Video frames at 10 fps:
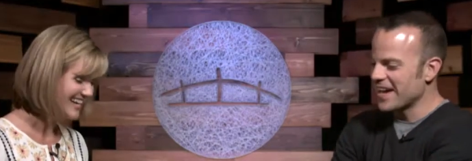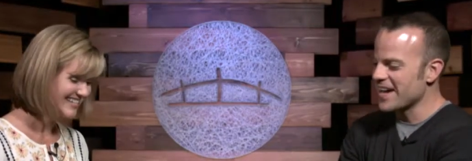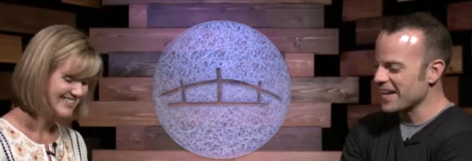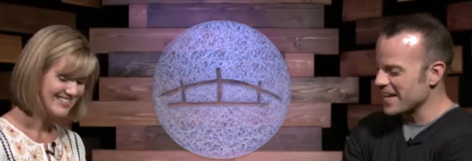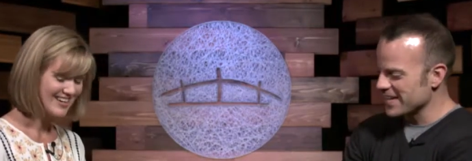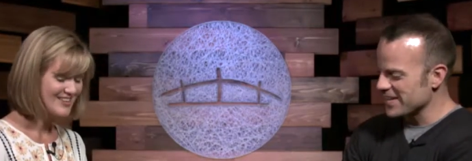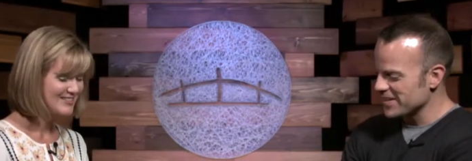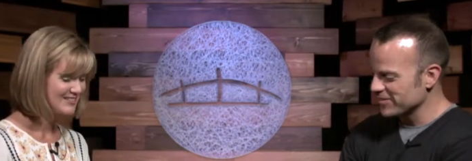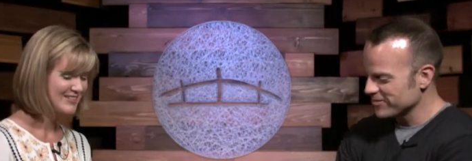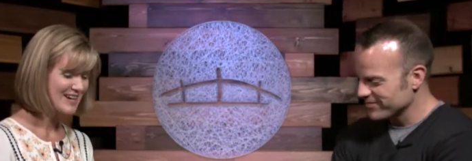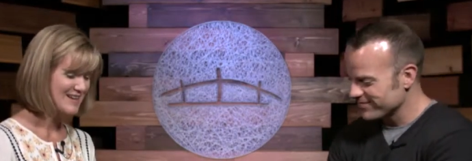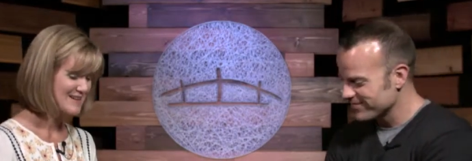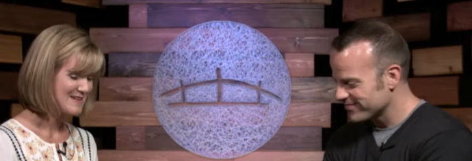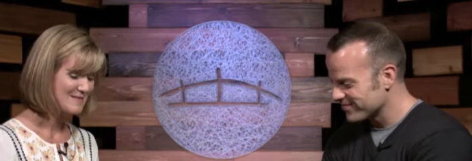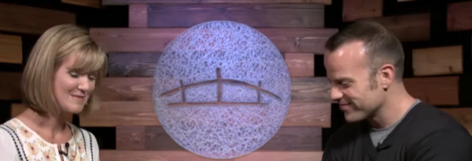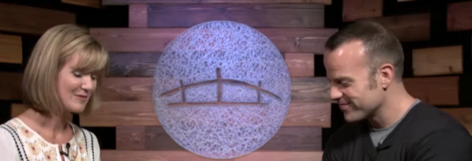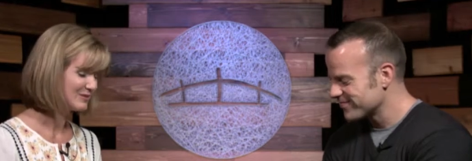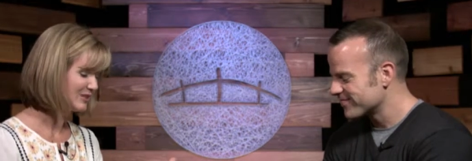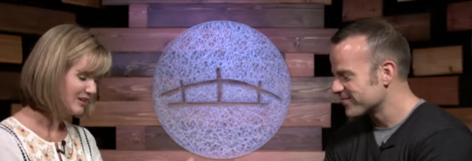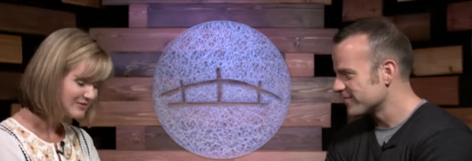Speaker 1: Yeah, and yeah, so, um,
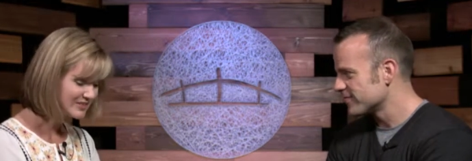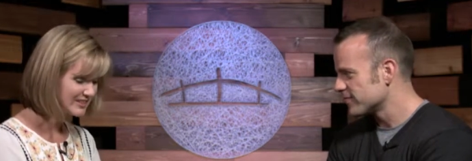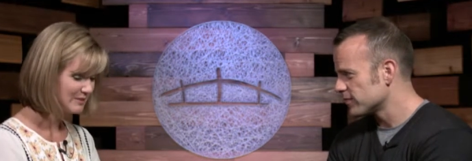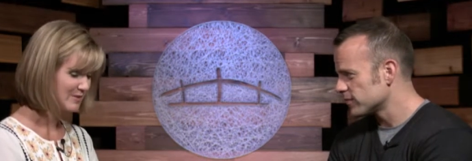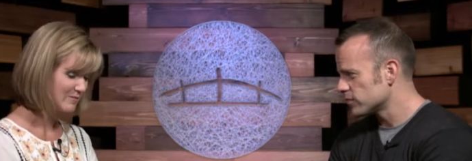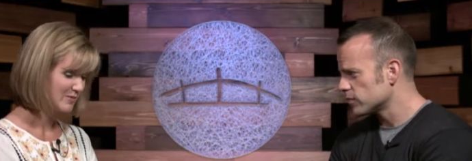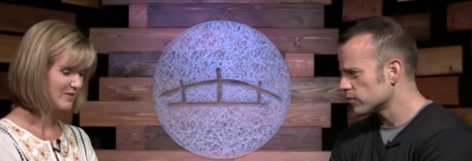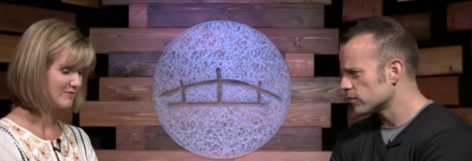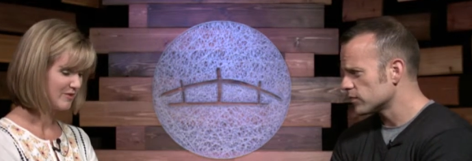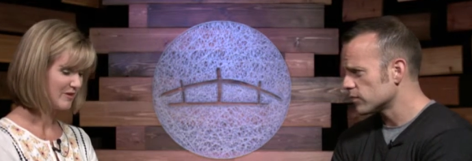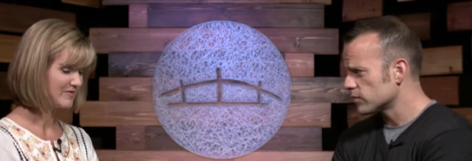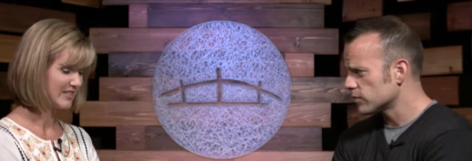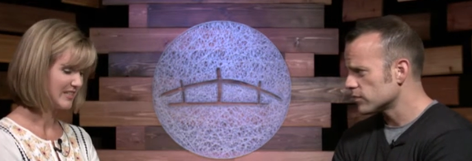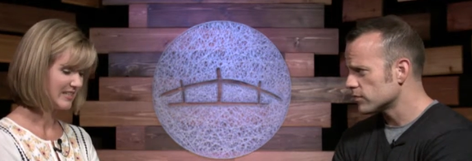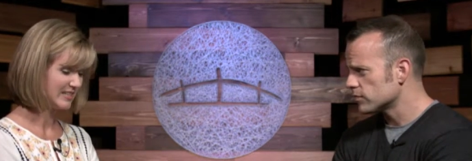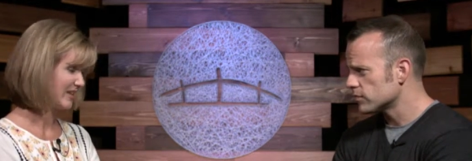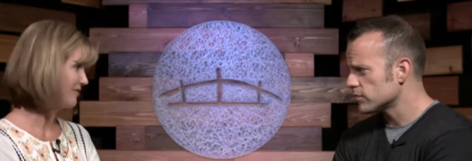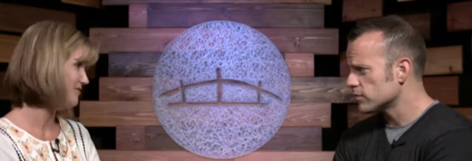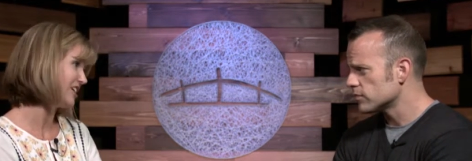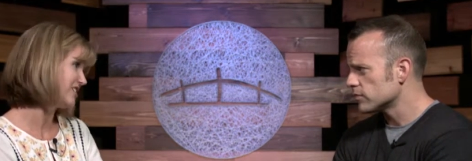love to see people involved in
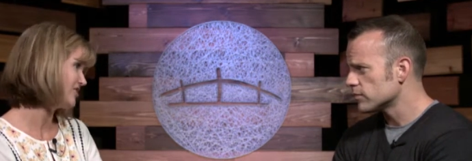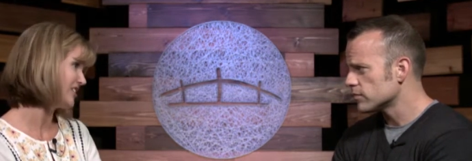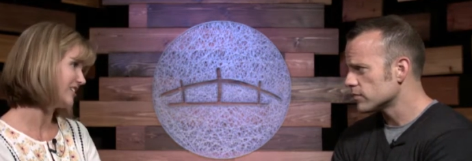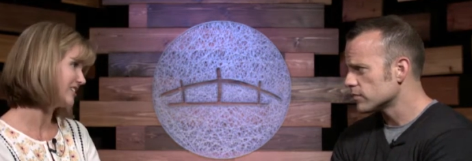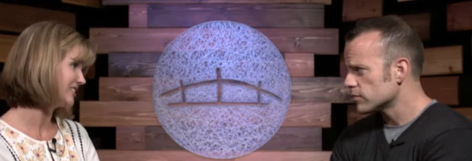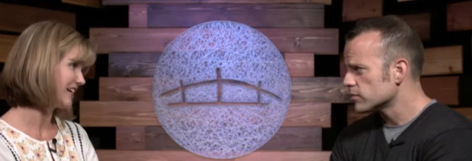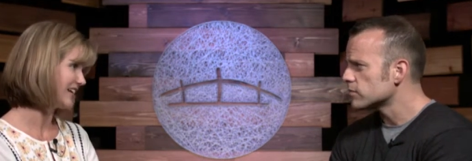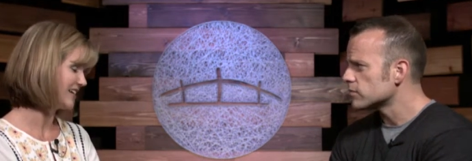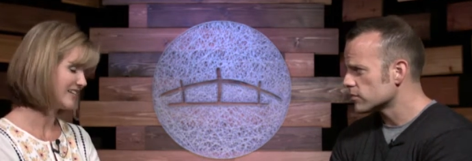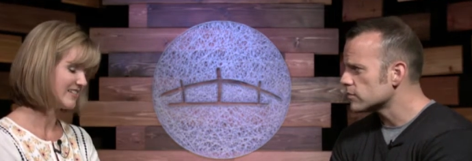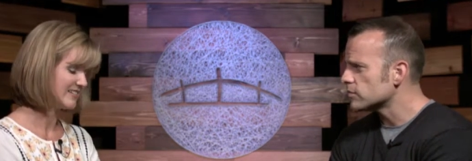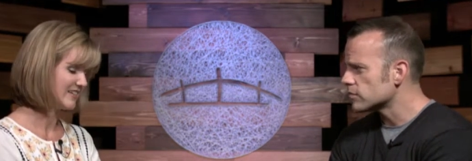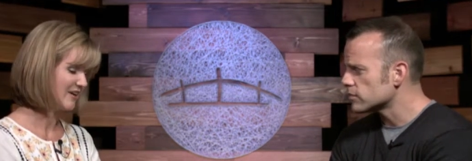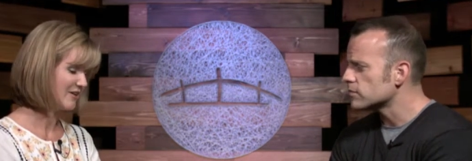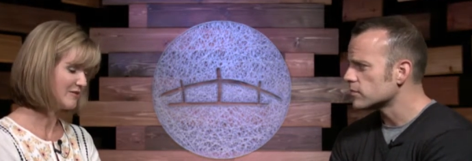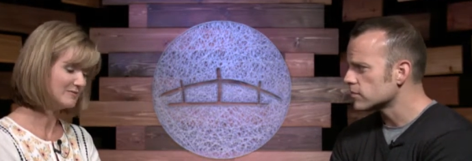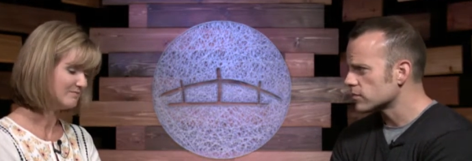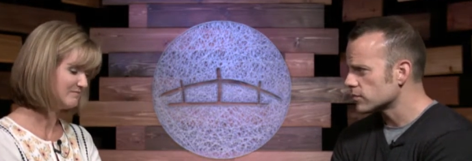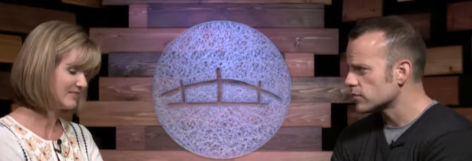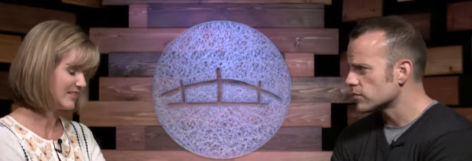life change here, and
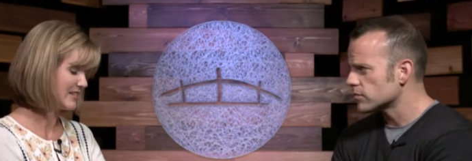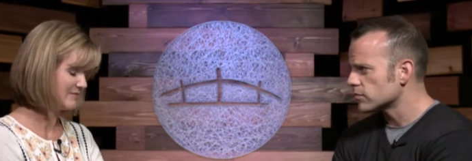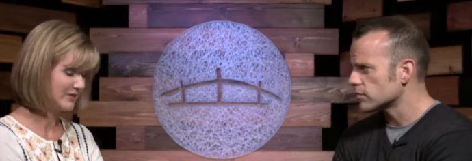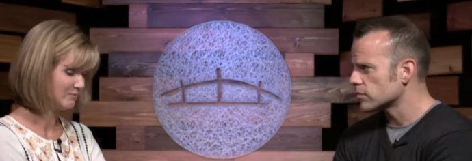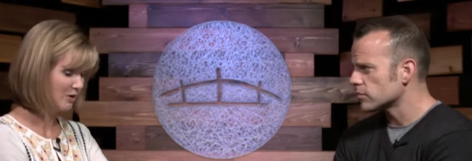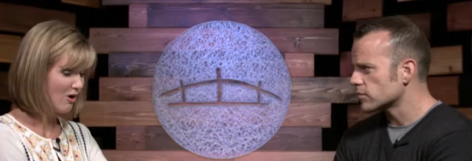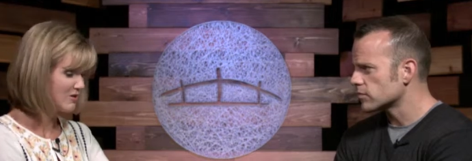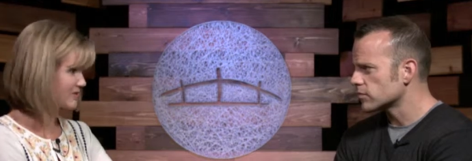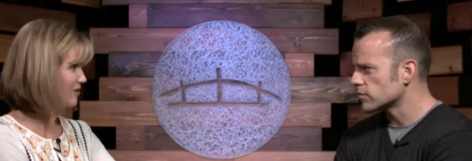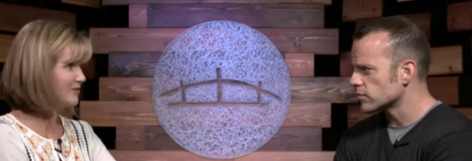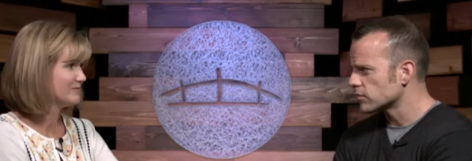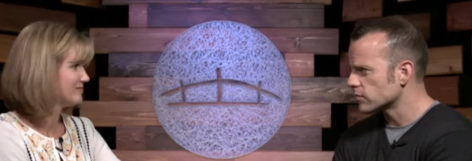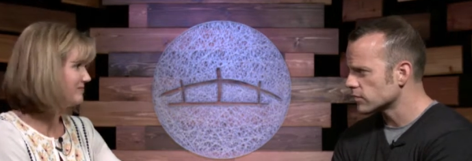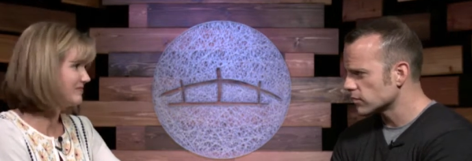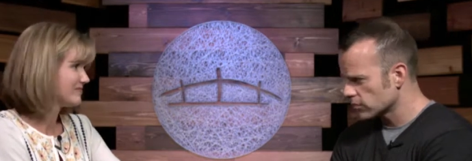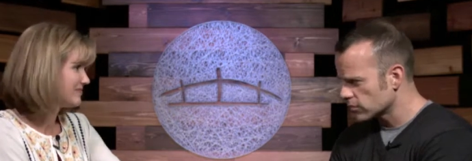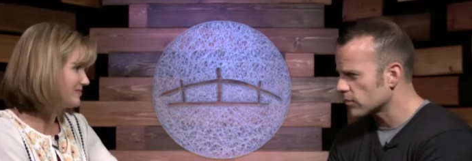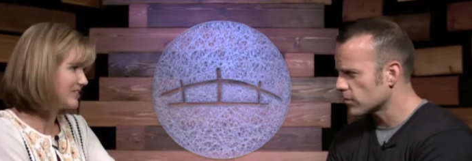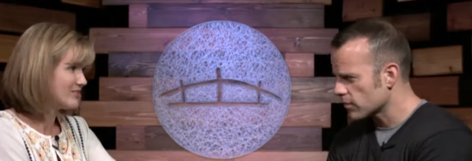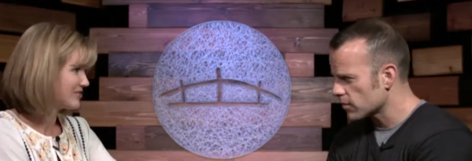um, that even Paul saw
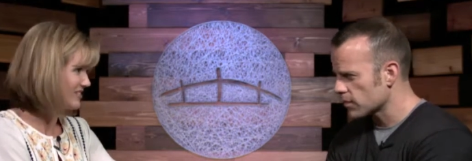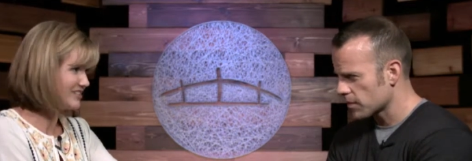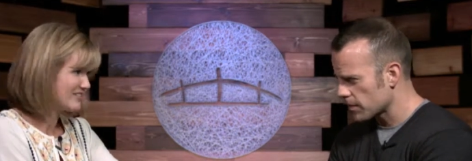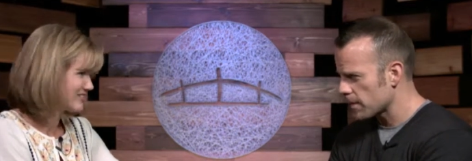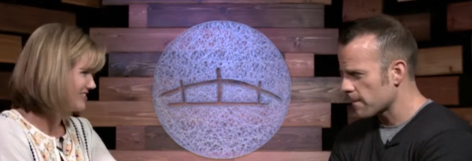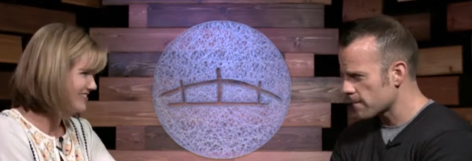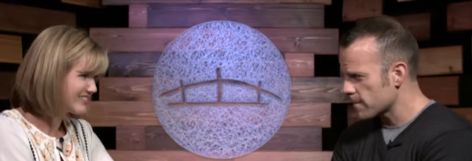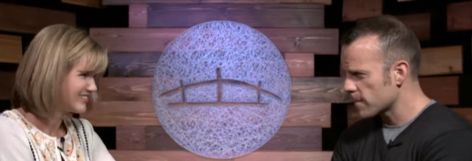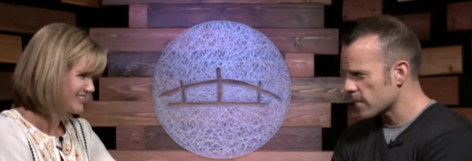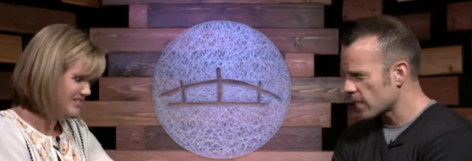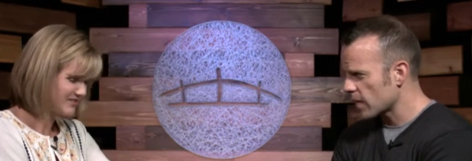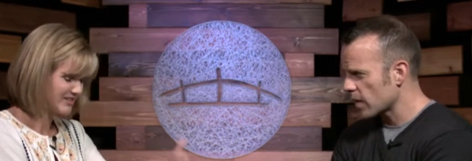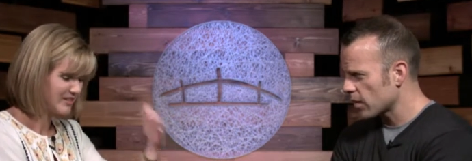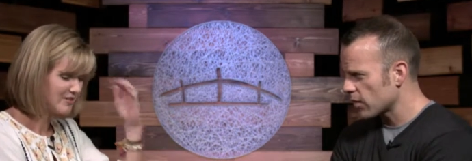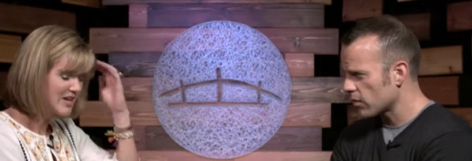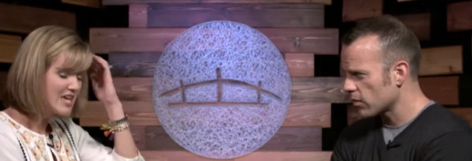years and years and years years ago.